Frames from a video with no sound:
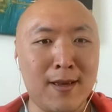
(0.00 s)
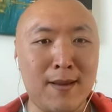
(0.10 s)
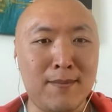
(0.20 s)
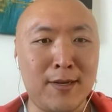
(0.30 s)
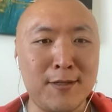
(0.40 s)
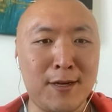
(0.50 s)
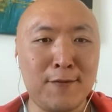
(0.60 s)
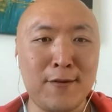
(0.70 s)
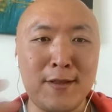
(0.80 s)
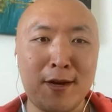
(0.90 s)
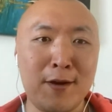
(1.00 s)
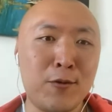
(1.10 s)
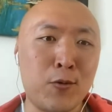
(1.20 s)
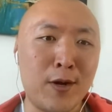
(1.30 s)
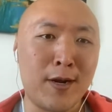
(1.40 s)
And myself and the
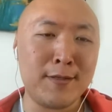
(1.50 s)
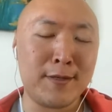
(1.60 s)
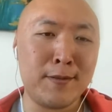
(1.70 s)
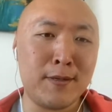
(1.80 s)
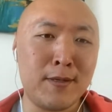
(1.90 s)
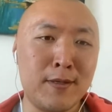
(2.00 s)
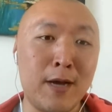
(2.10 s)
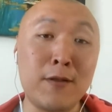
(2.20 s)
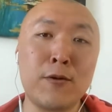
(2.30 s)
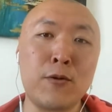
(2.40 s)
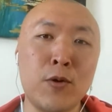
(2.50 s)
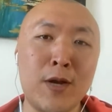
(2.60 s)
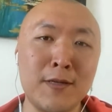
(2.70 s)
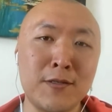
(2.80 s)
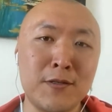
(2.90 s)
other organizers
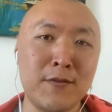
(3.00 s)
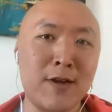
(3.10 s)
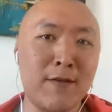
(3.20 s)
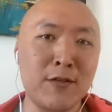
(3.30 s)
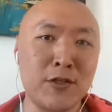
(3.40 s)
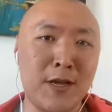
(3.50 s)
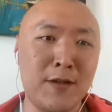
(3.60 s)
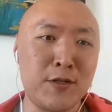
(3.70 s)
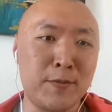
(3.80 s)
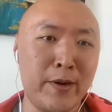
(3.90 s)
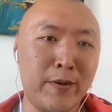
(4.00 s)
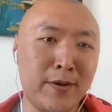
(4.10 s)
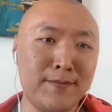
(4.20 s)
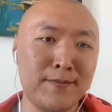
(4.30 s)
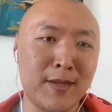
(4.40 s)
of the governance challenge,
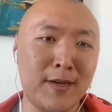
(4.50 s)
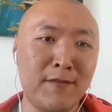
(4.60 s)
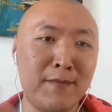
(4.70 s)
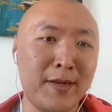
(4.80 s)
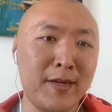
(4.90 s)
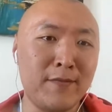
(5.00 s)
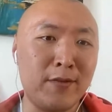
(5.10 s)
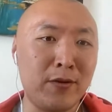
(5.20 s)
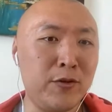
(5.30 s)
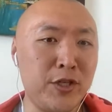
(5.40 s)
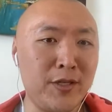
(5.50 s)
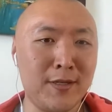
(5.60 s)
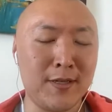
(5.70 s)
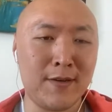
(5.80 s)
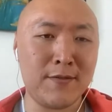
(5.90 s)
Miriam of Medigap and
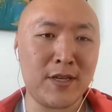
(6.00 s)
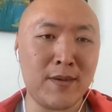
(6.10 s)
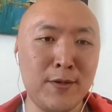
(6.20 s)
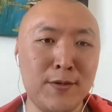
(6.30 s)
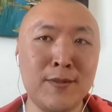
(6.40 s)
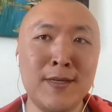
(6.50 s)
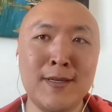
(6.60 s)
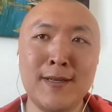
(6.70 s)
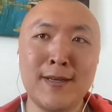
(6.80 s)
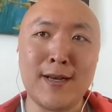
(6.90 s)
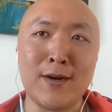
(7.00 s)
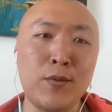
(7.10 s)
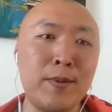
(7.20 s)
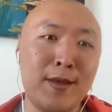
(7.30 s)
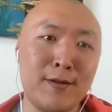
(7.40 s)
Eugene of CMU,
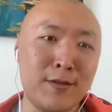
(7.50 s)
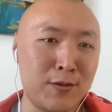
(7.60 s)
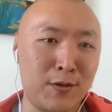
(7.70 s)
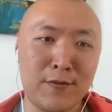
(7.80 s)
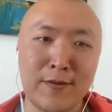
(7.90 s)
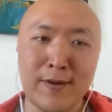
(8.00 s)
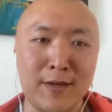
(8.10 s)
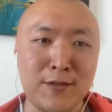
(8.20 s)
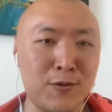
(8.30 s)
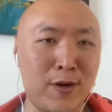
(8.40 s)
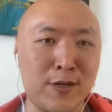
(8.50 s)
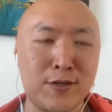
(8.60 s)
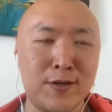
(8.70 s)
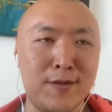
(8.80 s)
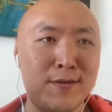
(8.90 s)
will be there to sort of answer
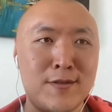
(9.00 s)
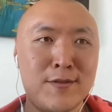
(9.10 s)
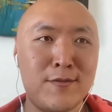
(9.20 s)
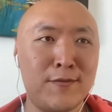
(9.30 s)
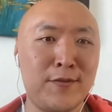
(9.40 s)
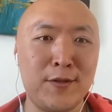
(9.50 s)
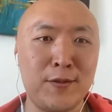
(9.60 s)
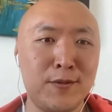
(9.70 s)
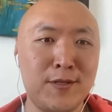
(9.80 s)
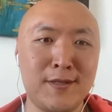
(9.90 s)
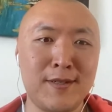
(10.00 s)
questions, field,